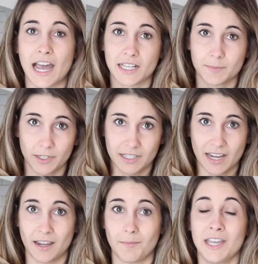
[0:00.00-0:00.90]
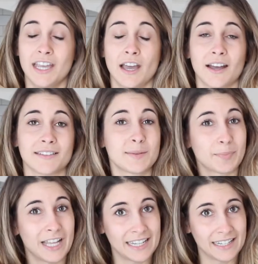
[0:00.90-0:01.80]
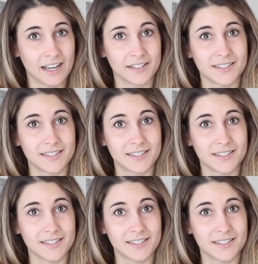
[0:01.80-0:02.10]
aspartame, Splenda.